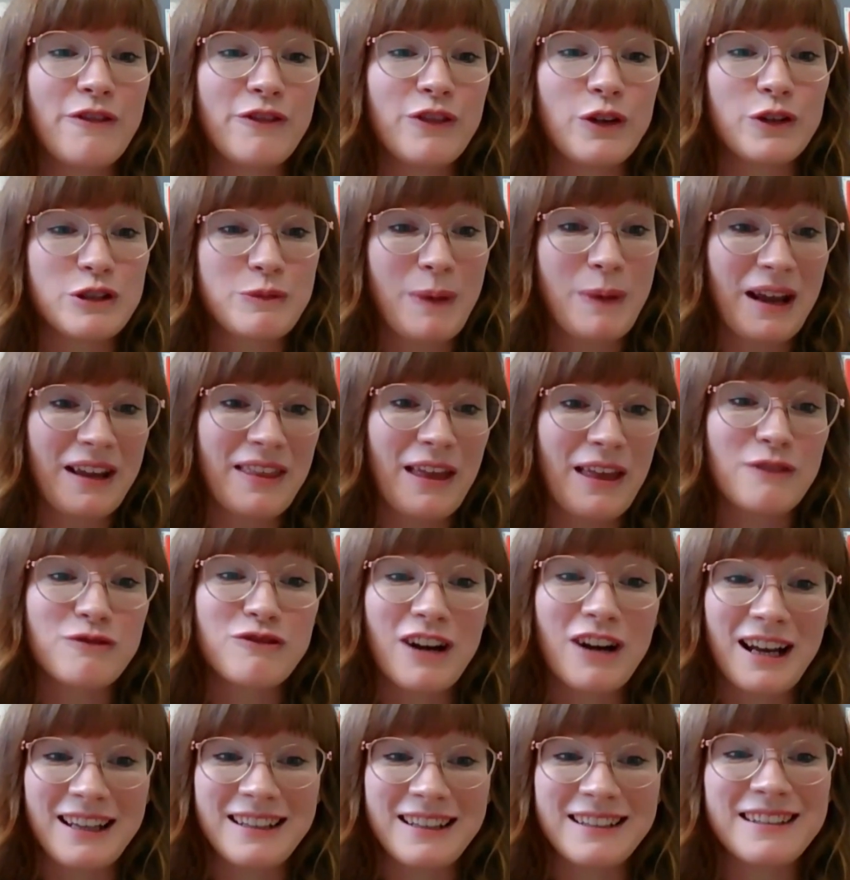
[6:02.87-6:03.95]
afford to pay their
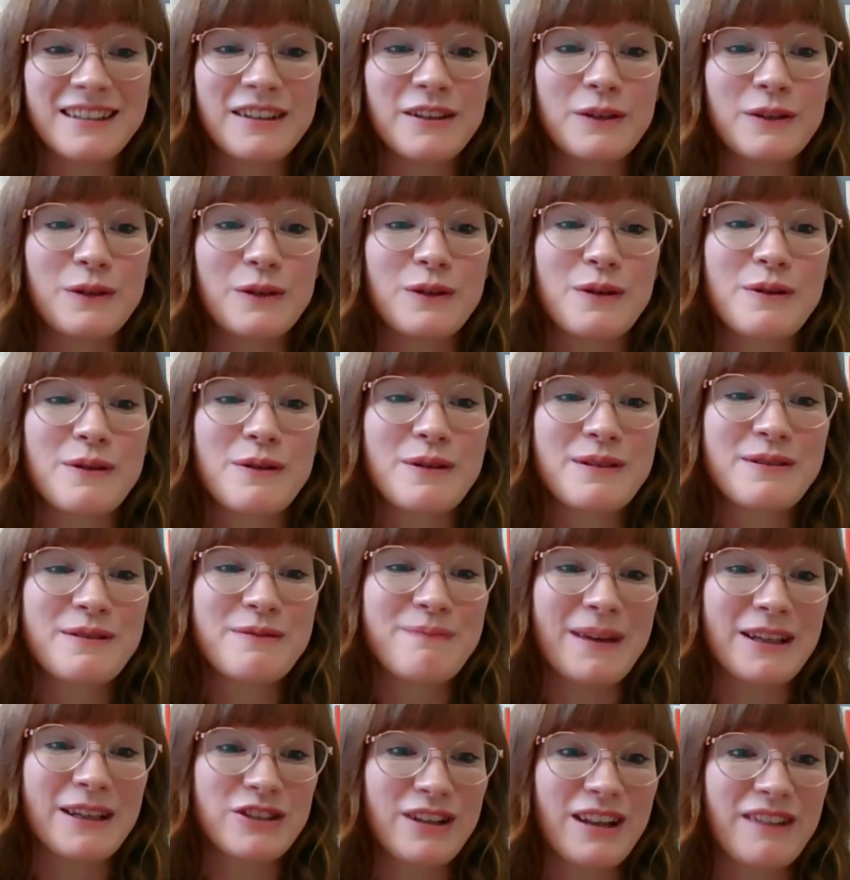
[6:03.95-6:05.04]
rent or
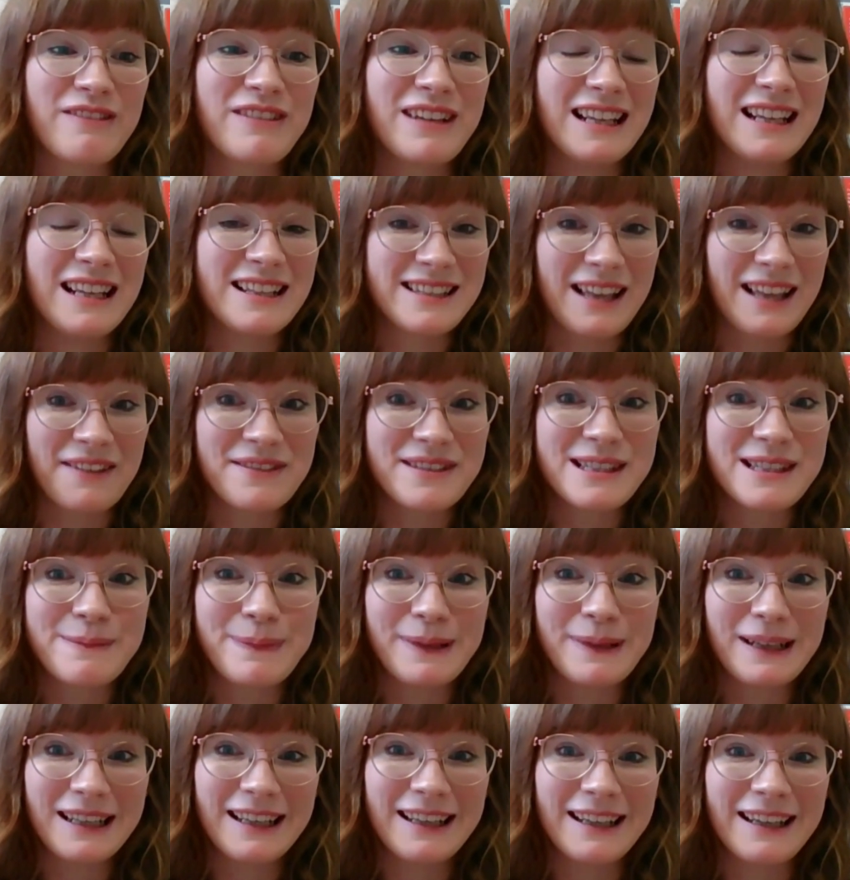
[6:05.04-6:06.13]
make sure they're eating
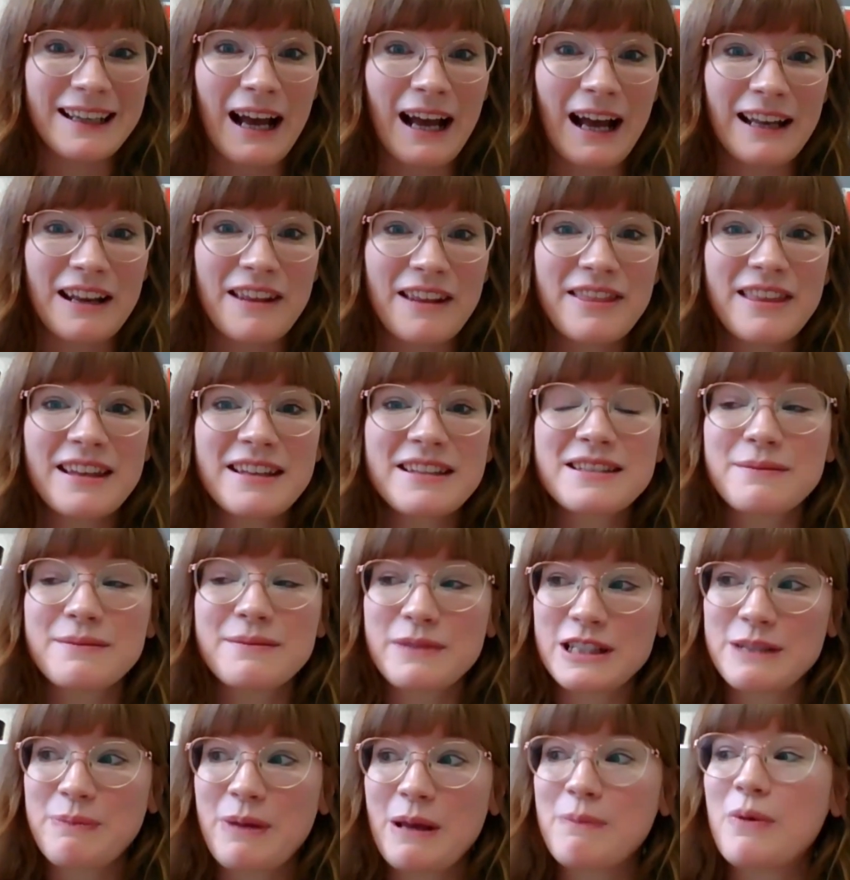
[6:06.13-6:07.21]
sensibly. And I think
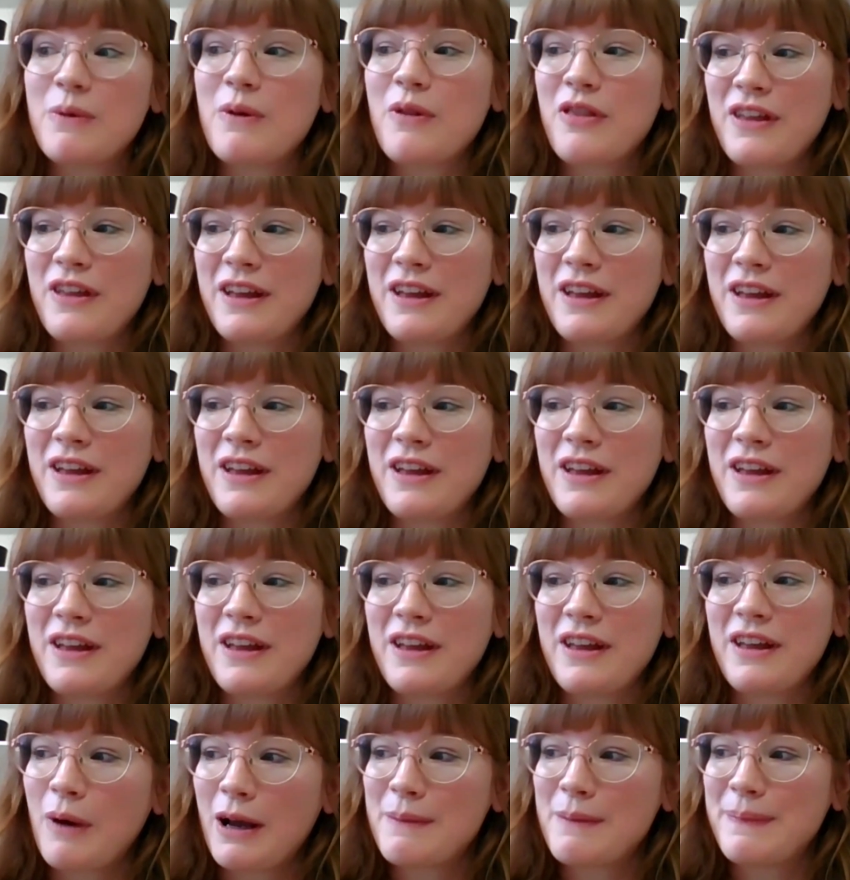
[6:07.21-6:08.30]
sometimes people think that
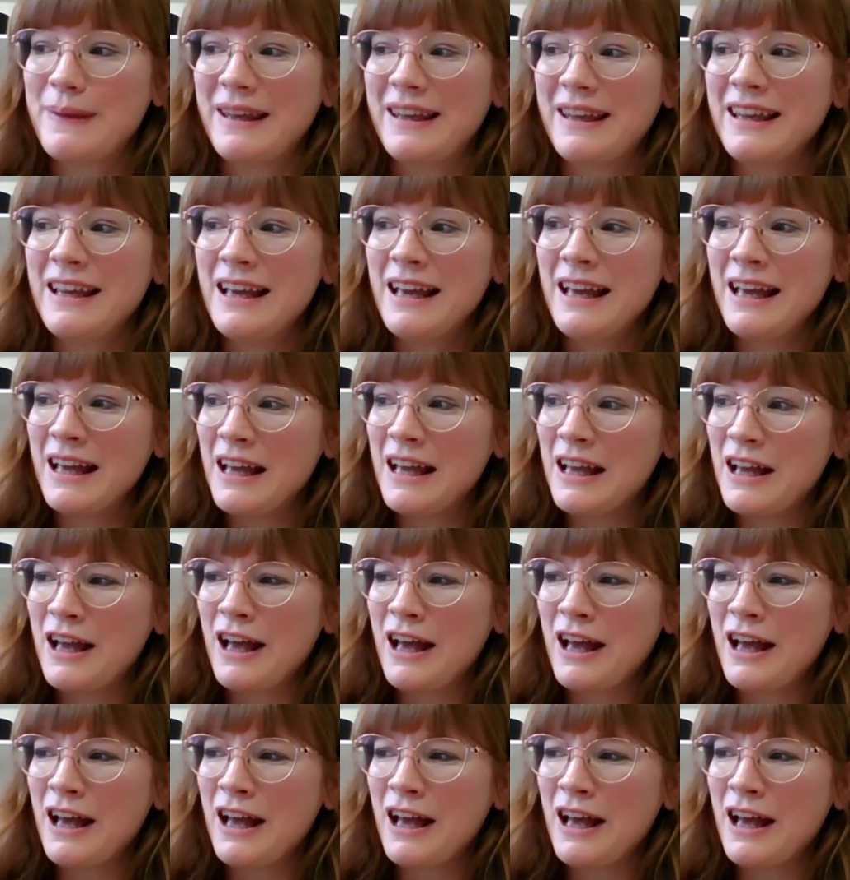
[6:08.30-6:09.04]
you might be